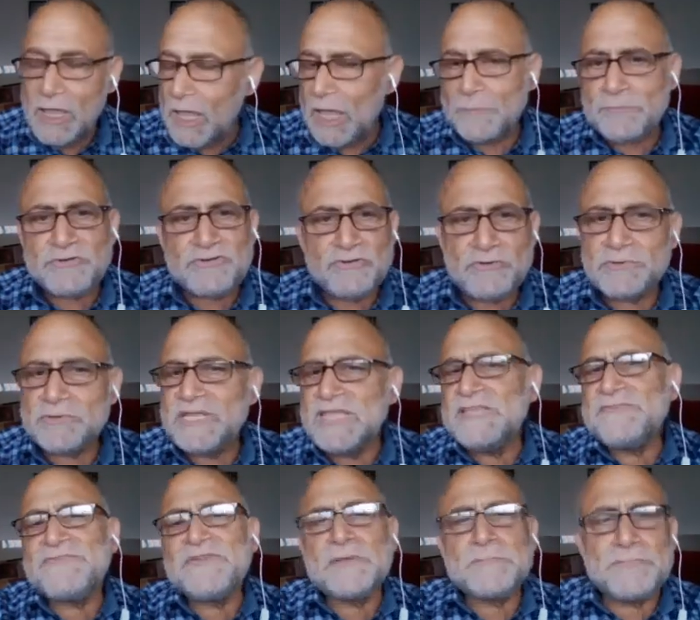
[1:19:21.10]
I'm sure
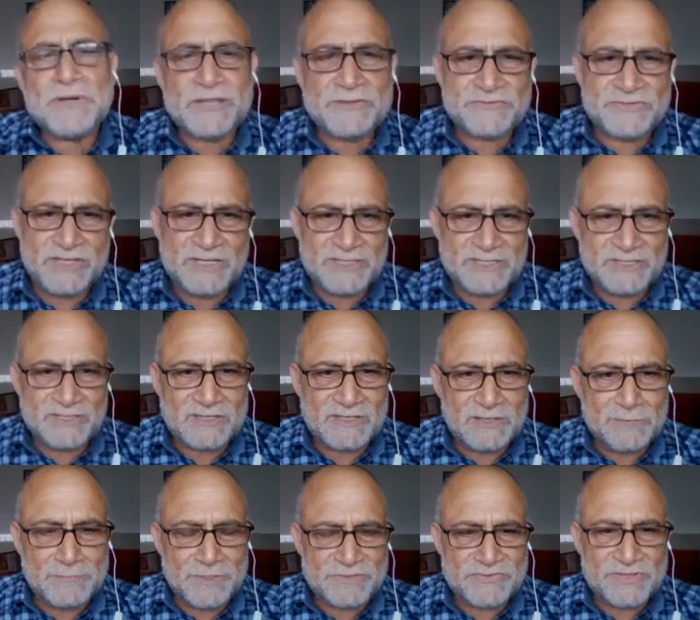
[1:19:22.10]
even Brazilian
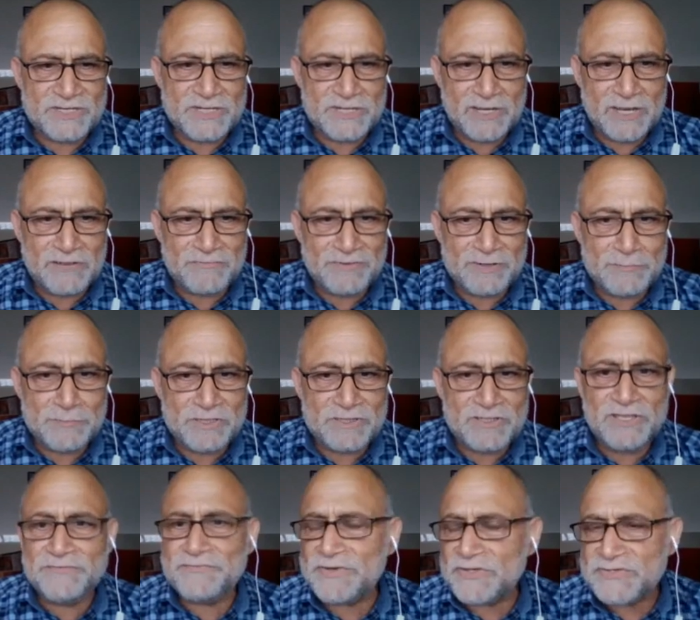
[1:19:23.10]
government,
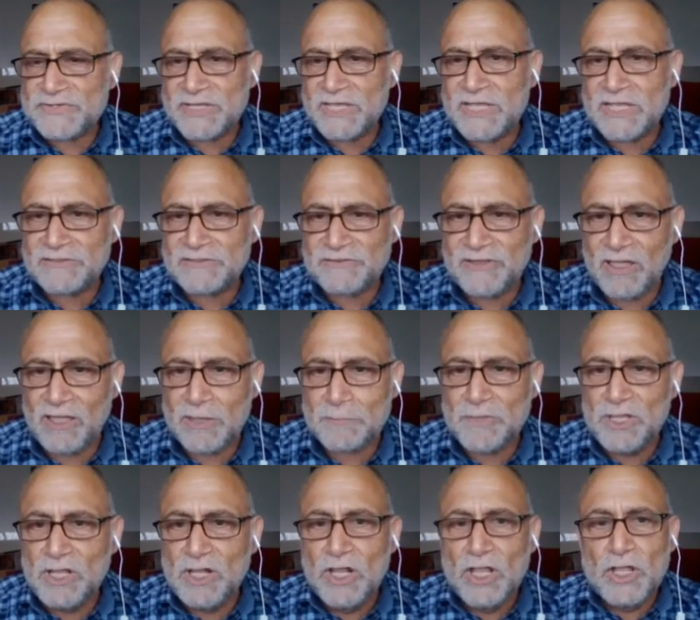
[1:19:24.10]
every single time
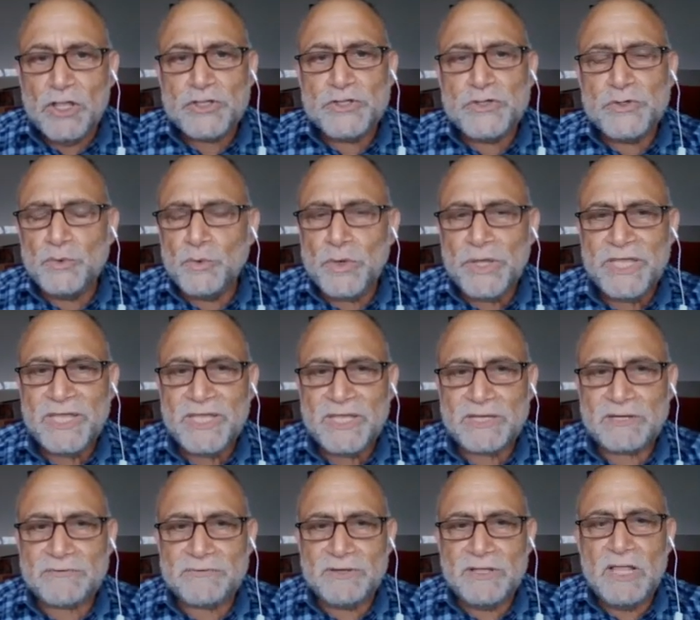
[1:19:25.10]
you
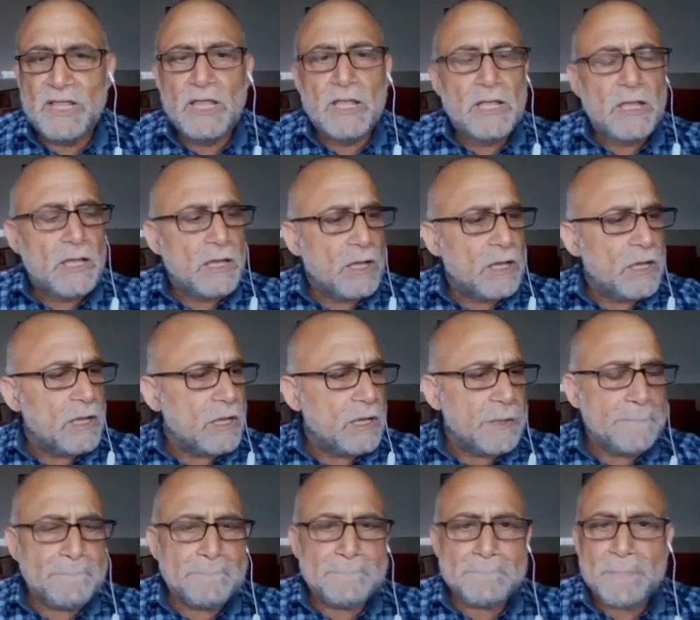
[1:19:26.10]
hear
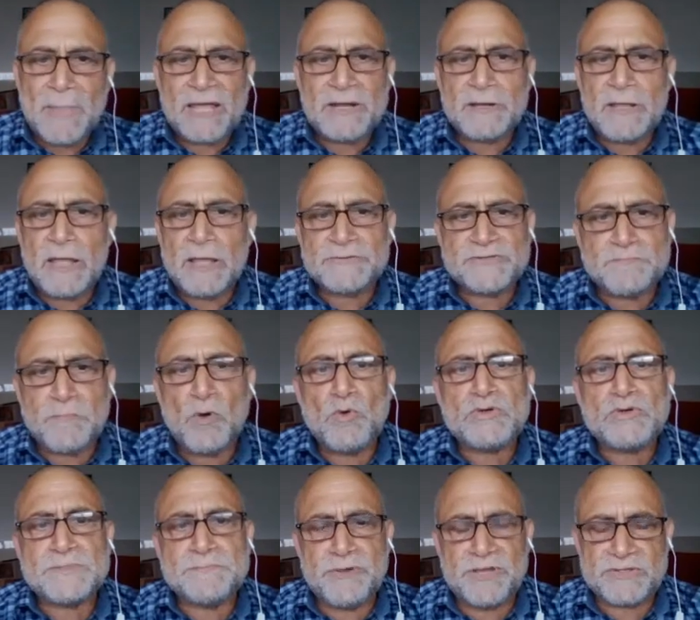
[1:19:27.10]
a
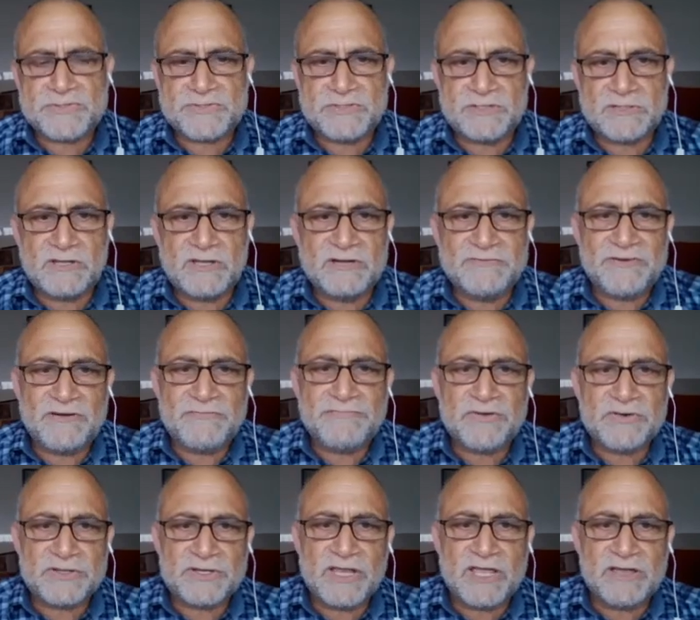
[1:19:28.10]
spokesperson of a
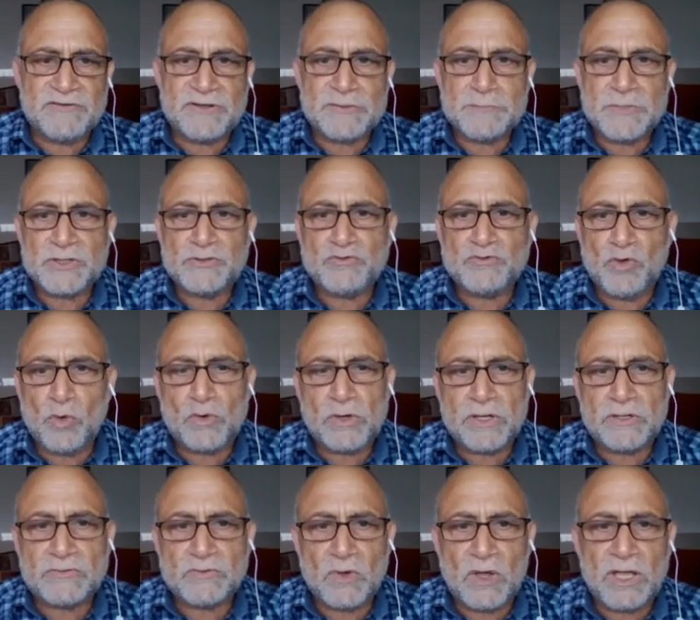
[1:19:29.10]
foreign government
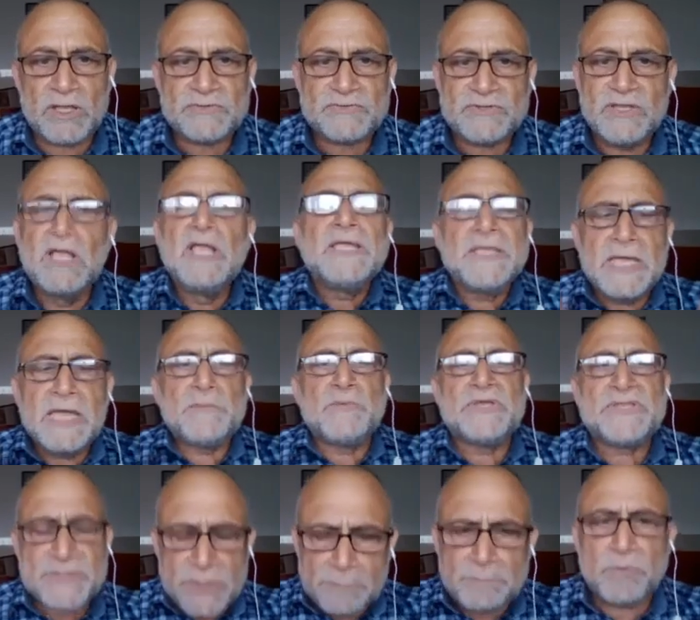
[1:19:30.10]
talking to us, yeah, we
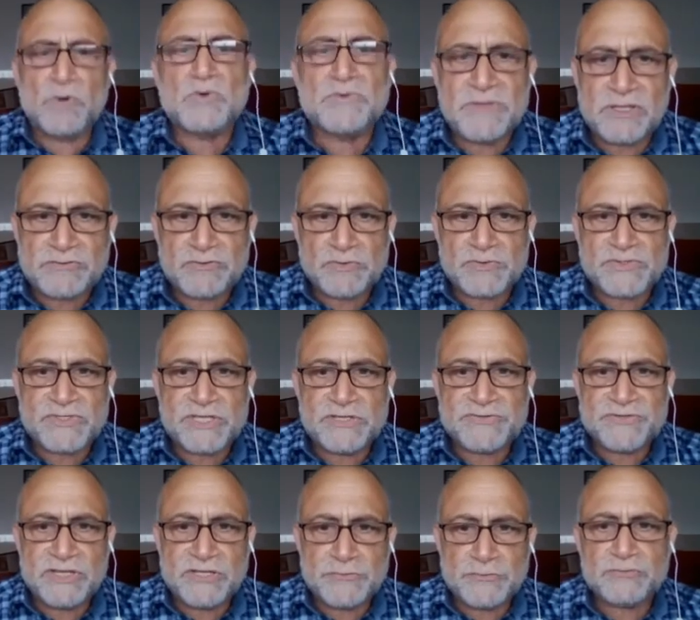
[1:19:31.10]
support the two-state
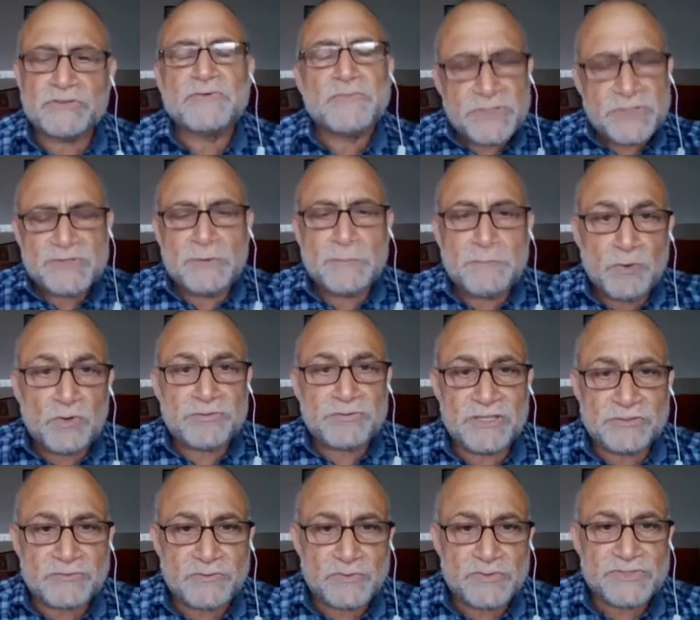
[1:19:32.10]
solution. We support the
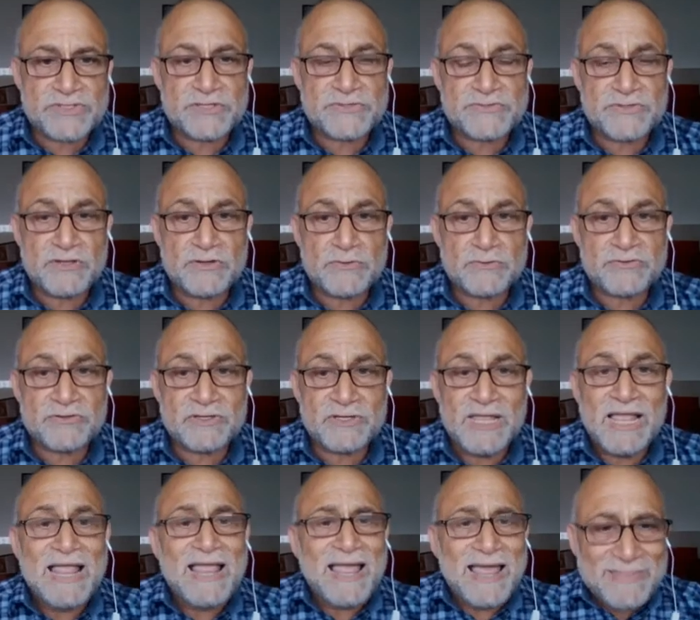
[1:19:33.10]
two-state solution.
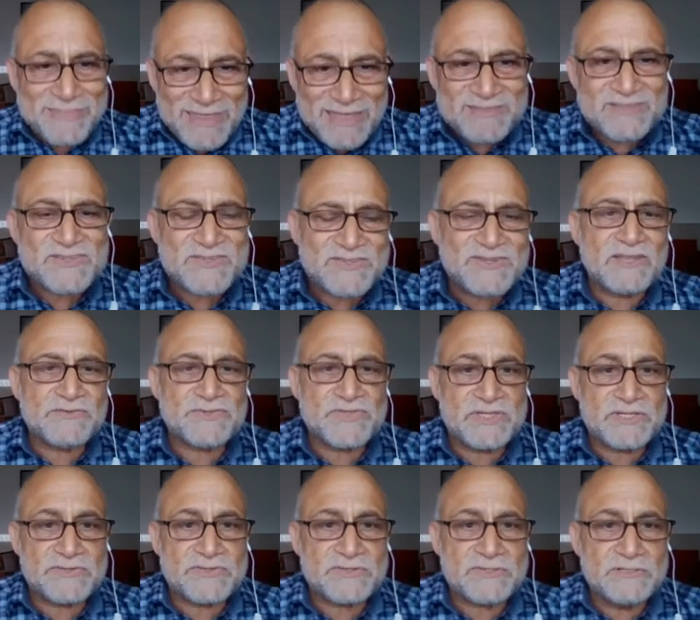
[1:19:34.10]
And that is
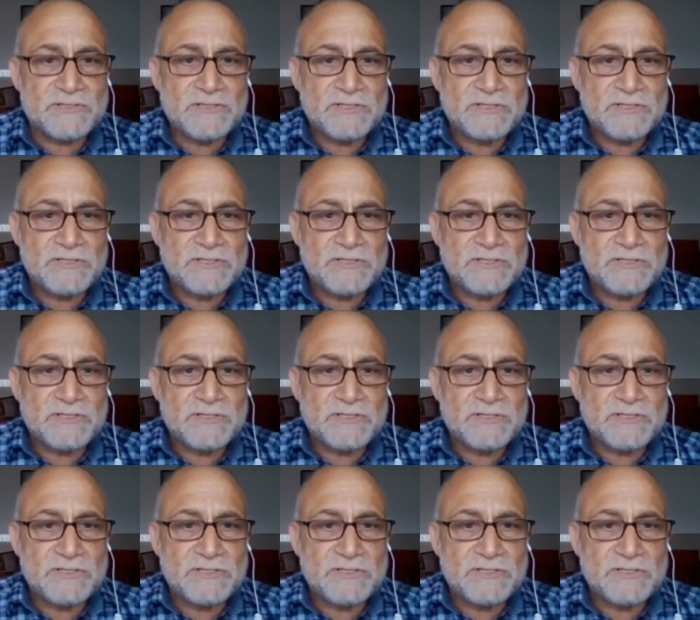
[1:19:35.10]
nonsense.